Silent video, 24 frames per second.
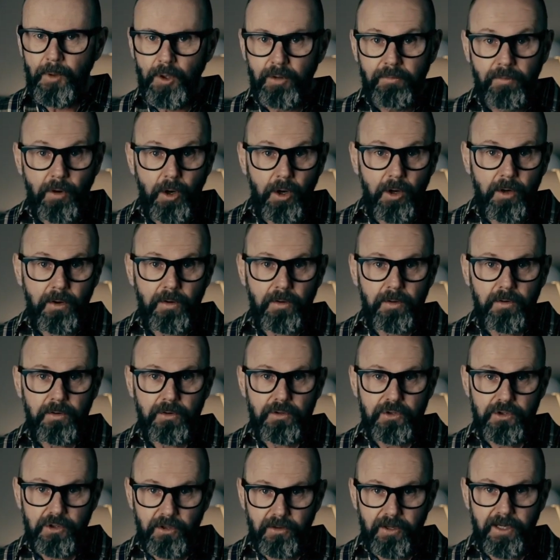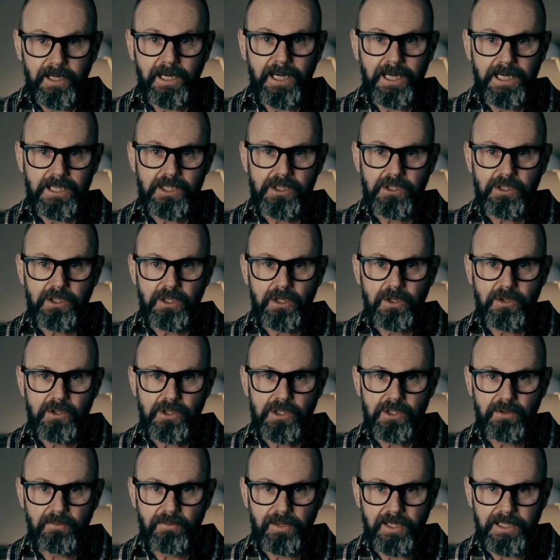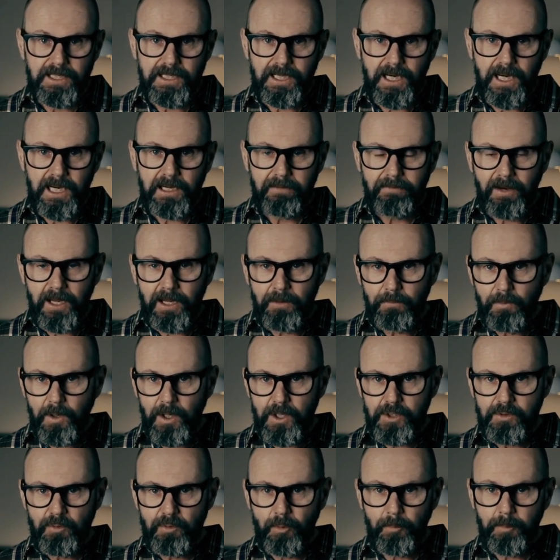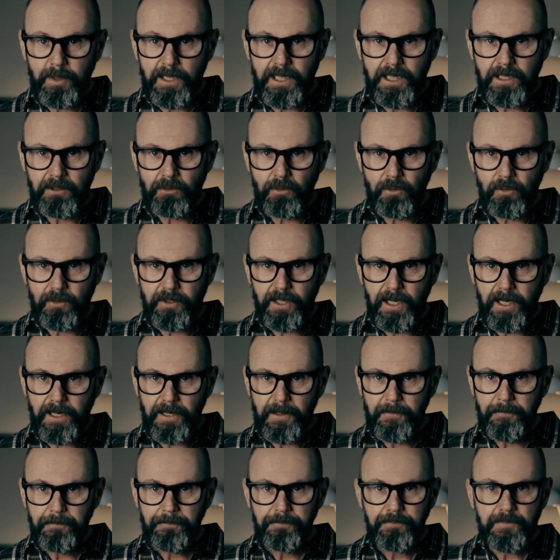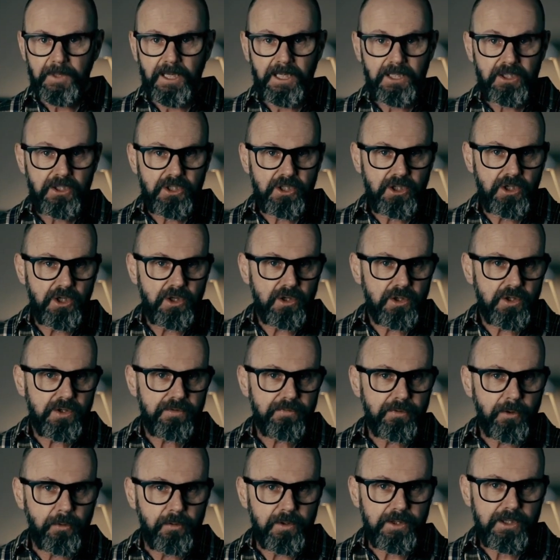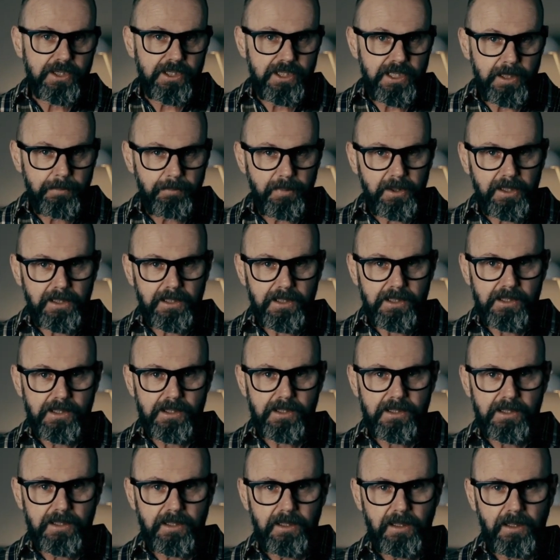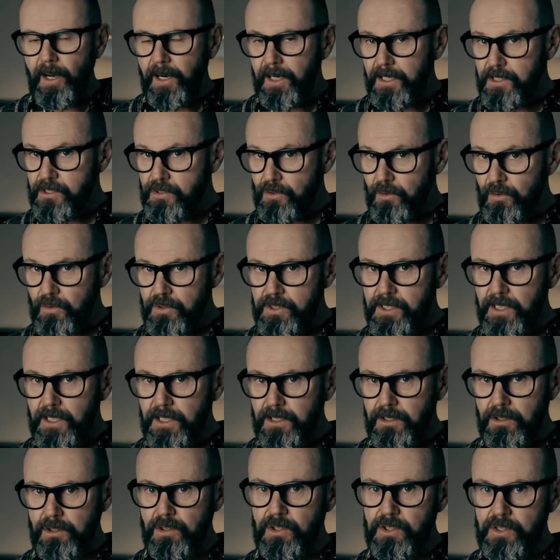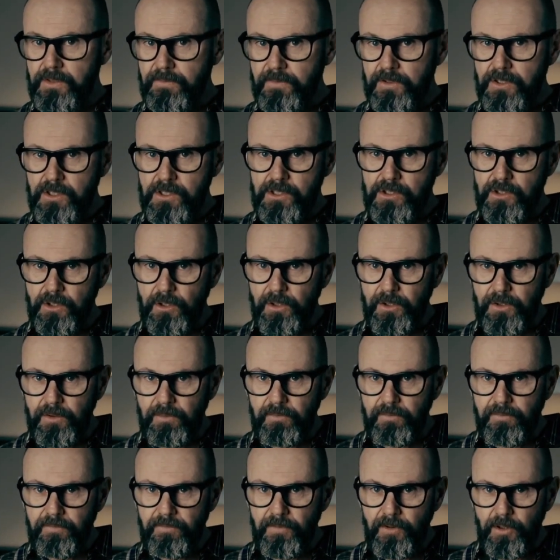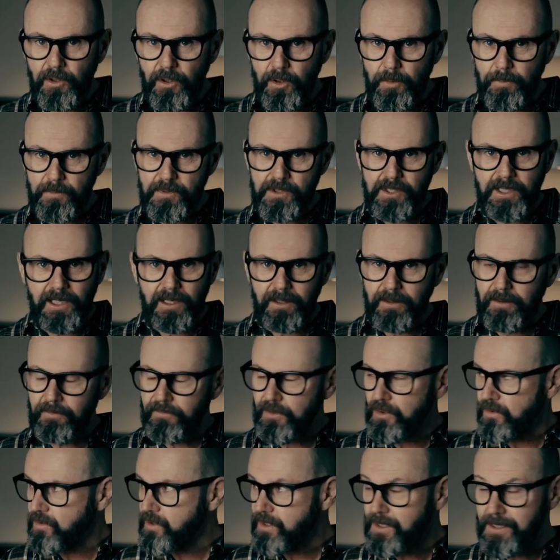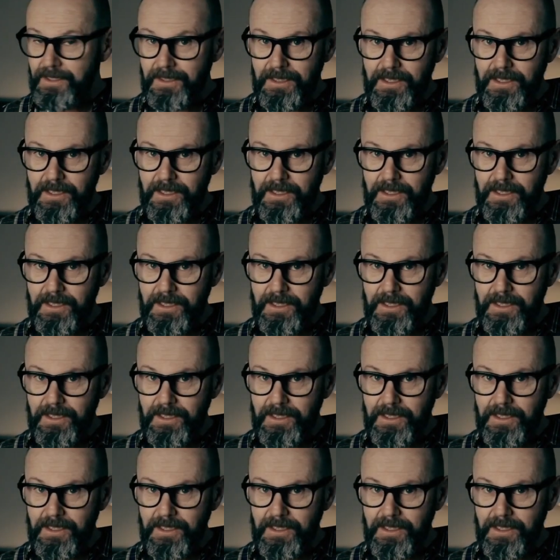move on to the next use of the dative, otherwise we'll be here all day. It's used for recipients, but it's also used for certain verbs. Now, of course, this